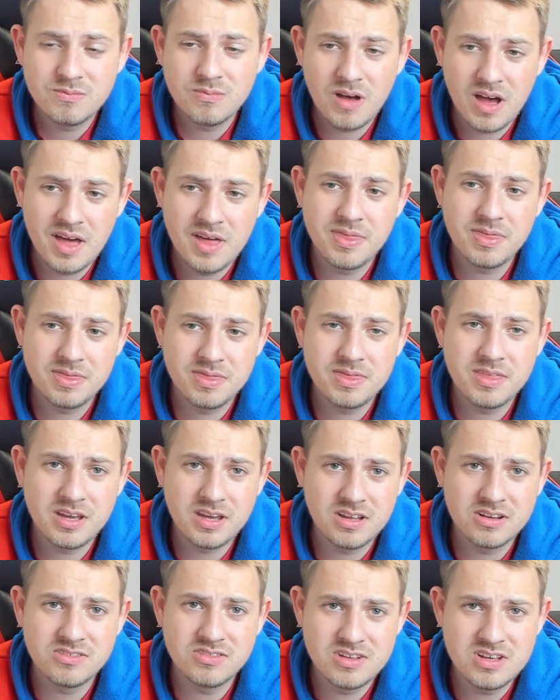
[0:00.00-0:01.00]
I
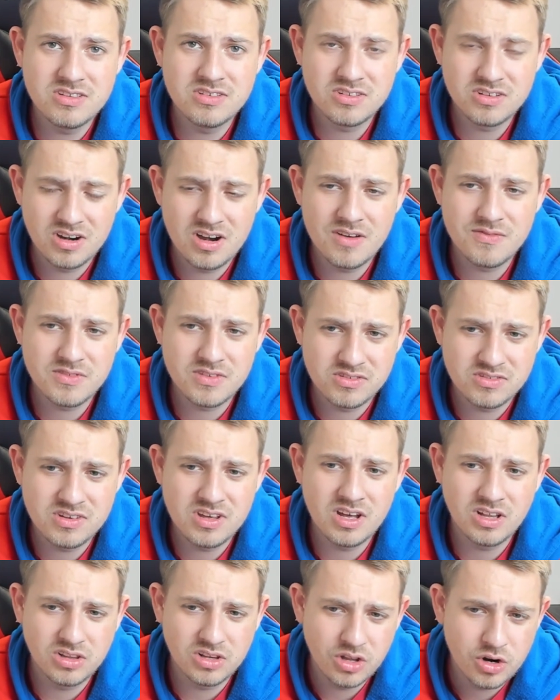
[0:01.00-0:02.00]
think it's decent enough to see
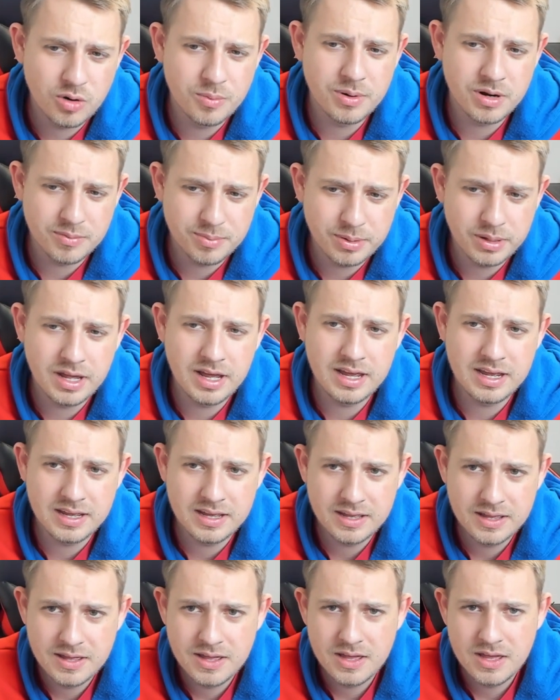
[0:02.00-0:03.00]
a little bit of play,
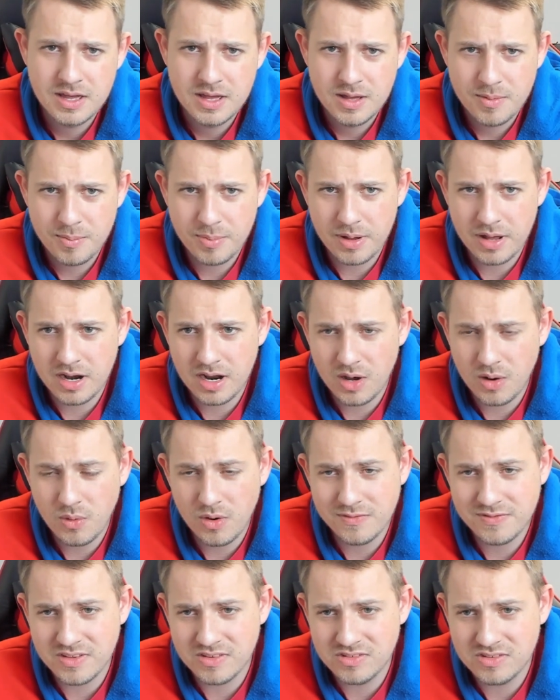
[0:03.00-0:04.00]
but we'll
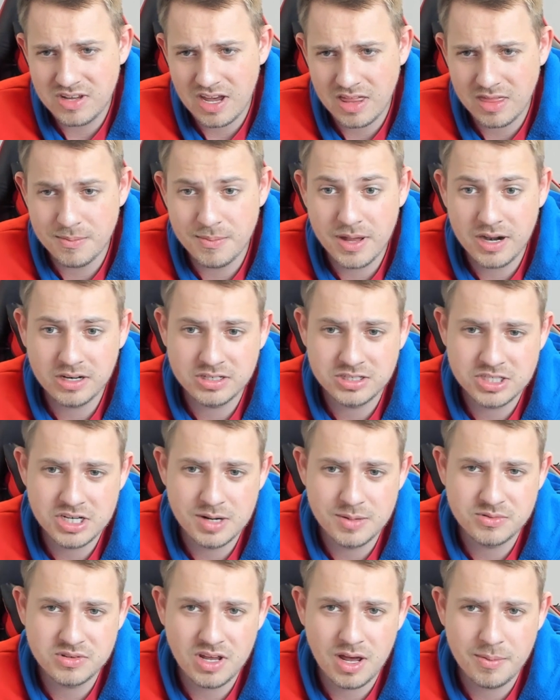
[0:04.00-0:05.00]
have to see how the meta
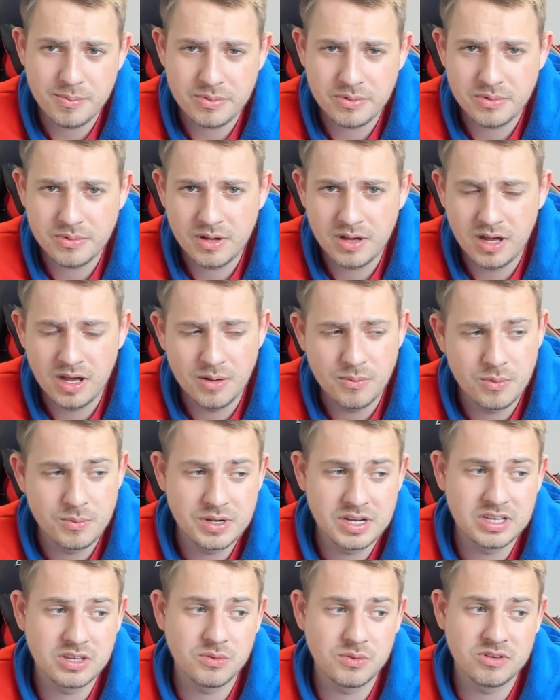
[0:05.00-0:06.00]
shapes up when we
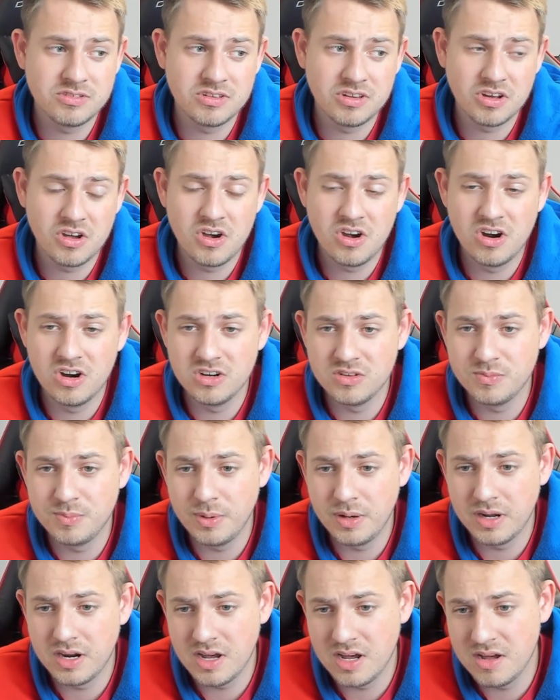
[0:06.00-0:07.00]
get the rest of the cards.
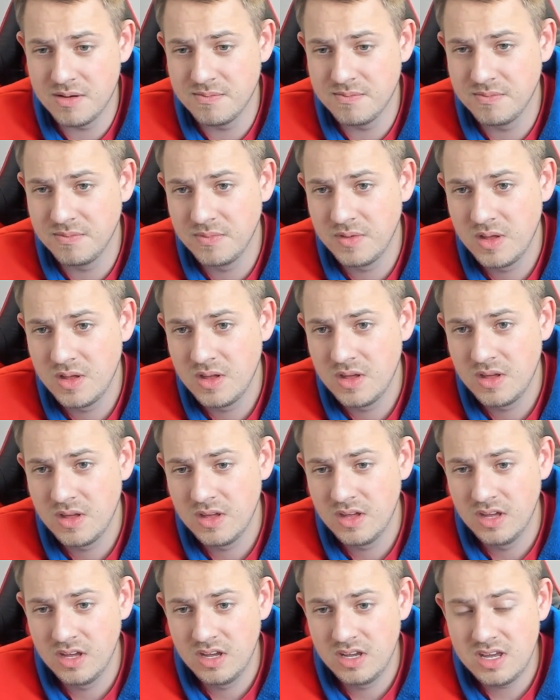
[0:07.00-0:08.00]
But
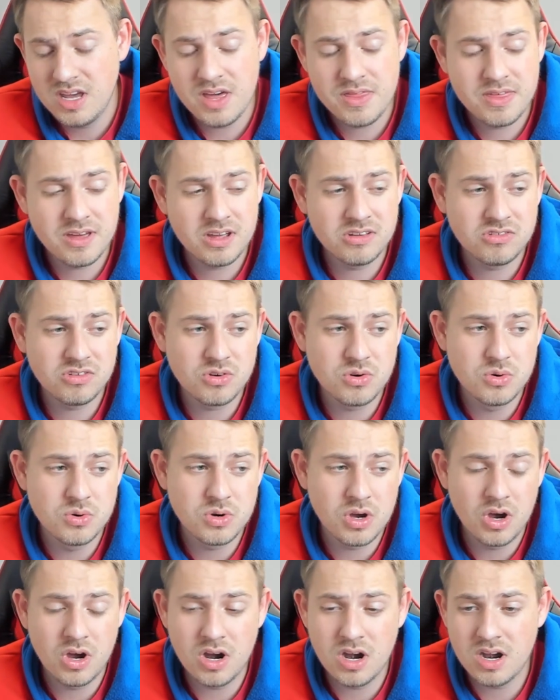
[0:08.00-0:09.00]
yeah, I think it's a cool
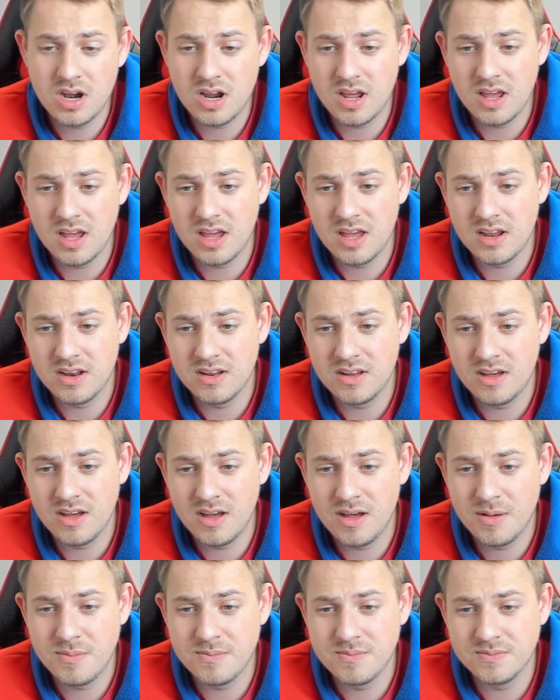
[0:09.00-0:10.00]
card, and
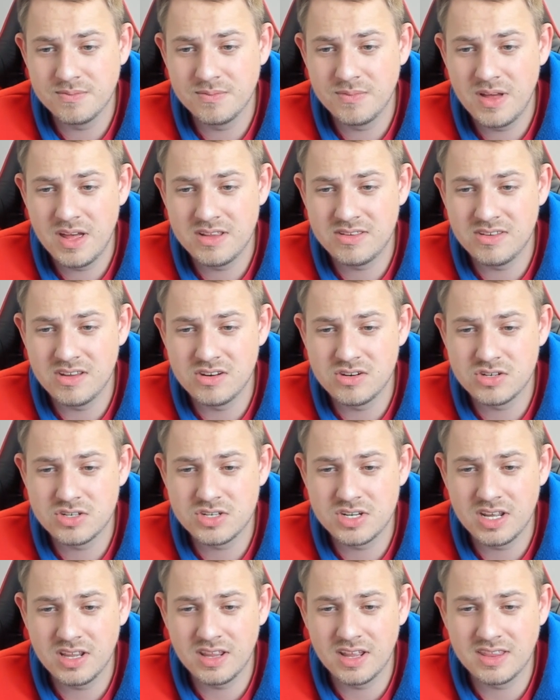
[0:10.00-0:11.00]
it's
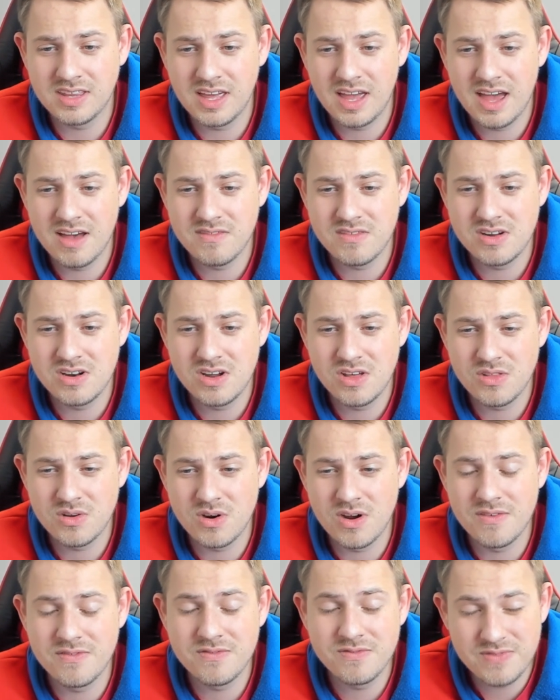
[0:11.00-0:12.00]
interesting that they have another
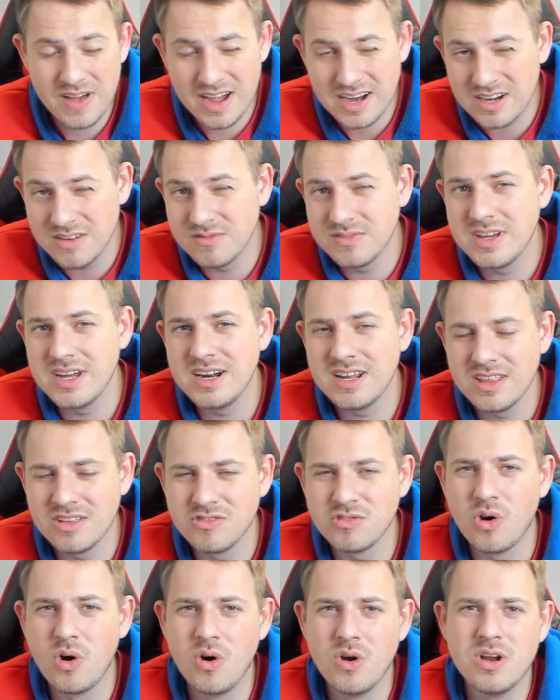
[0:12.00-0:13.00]
effect of getting
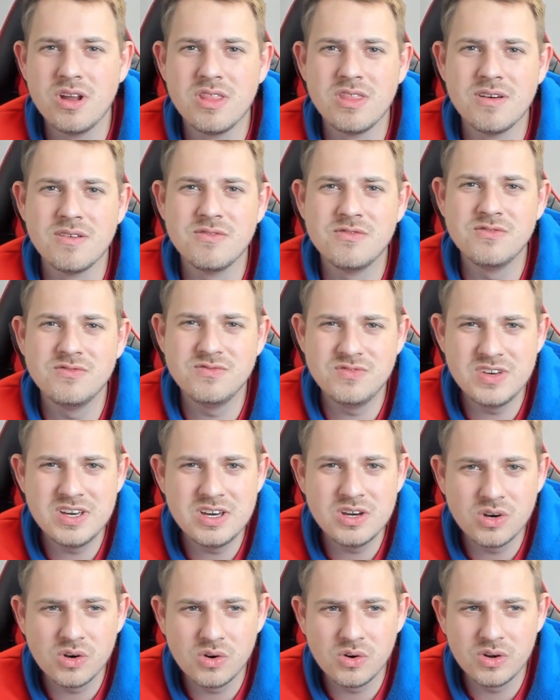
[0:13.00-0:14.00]
this onto the
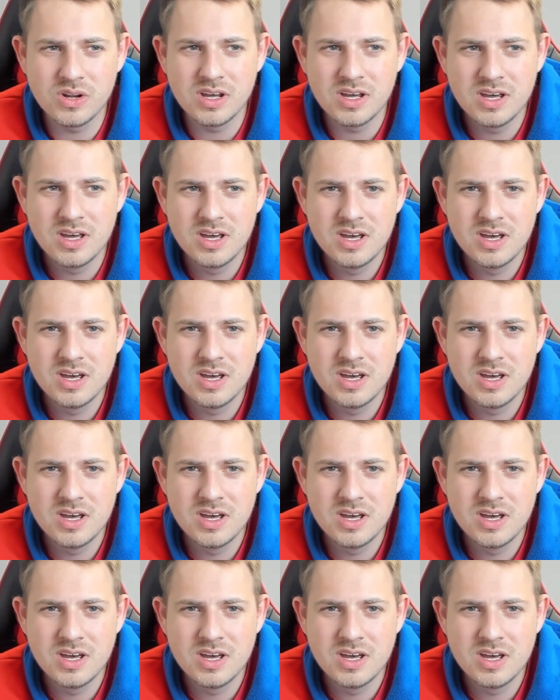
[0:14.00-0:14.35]
field